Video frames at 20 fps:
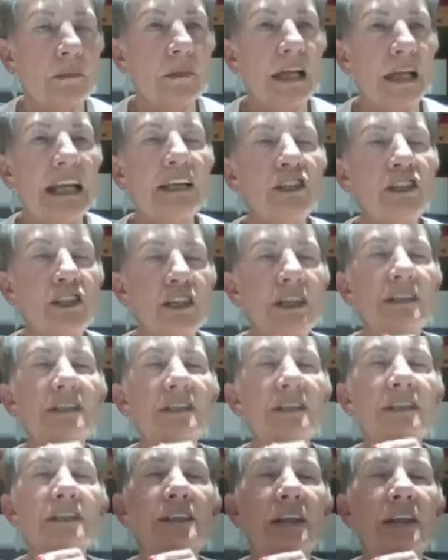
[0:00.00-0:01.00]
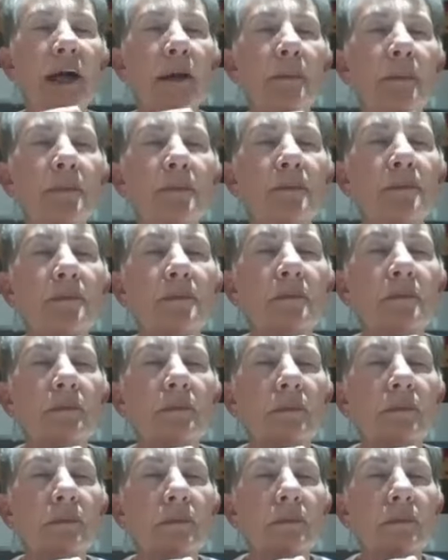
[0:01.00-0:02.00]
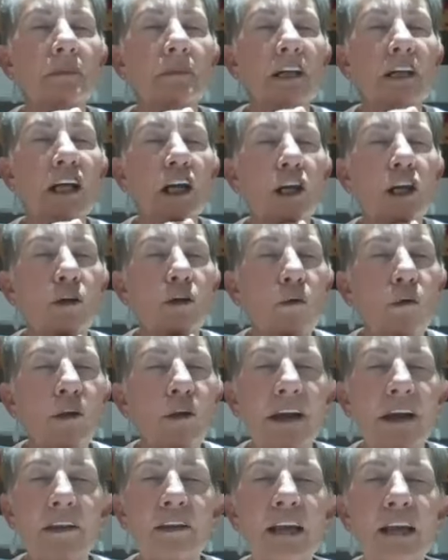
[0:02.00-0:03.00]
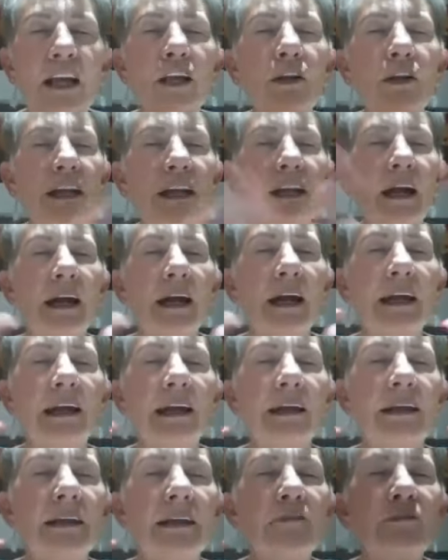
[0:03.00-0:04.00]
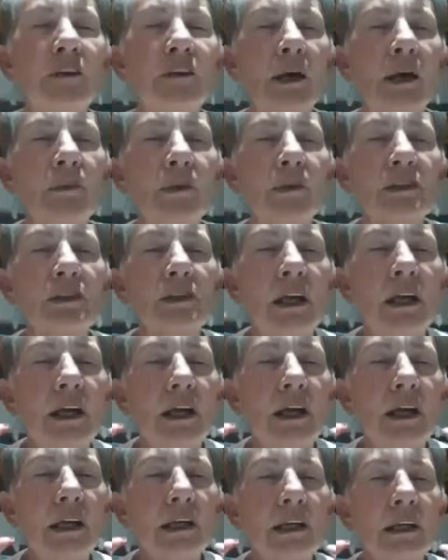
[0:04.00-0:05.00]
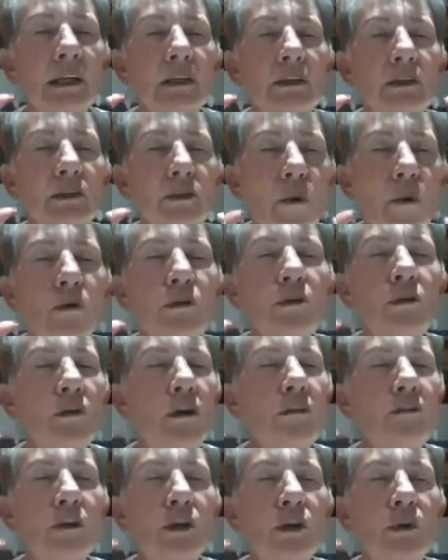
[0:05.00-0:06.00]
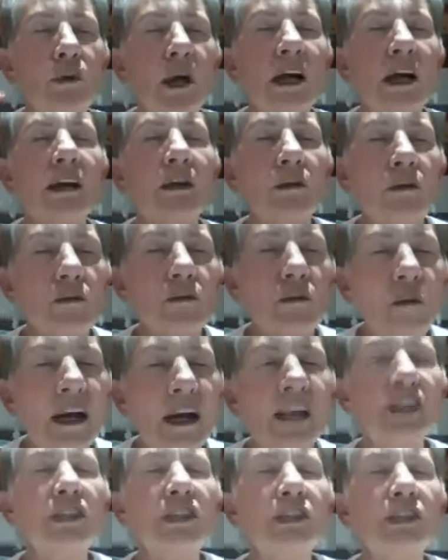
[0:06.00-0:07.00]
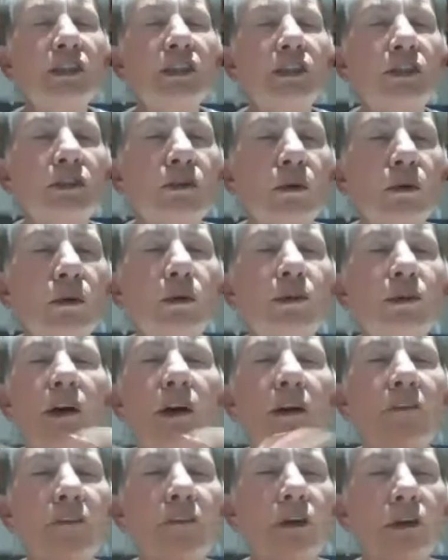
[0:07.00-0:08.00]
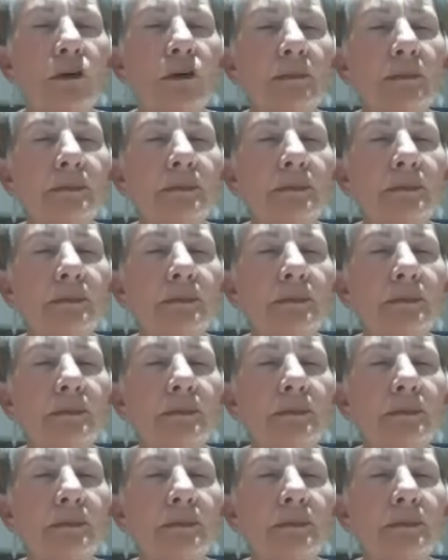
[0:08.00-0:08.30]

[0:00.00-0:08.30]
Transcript: in jesus name lord i thank you that i can lift up this daughter of you, a gracious daughter of you.